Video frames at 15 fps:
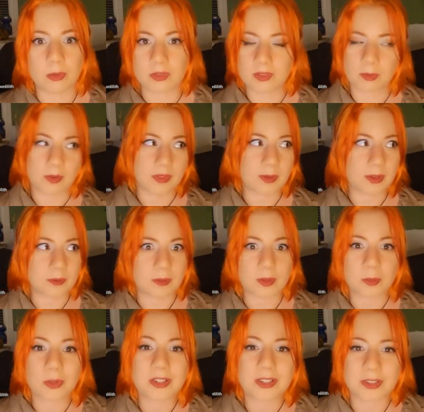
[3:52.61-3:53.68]
Some of them can feel
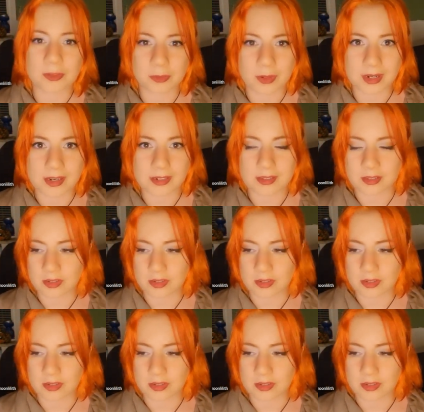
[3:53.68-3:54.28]
pretty great.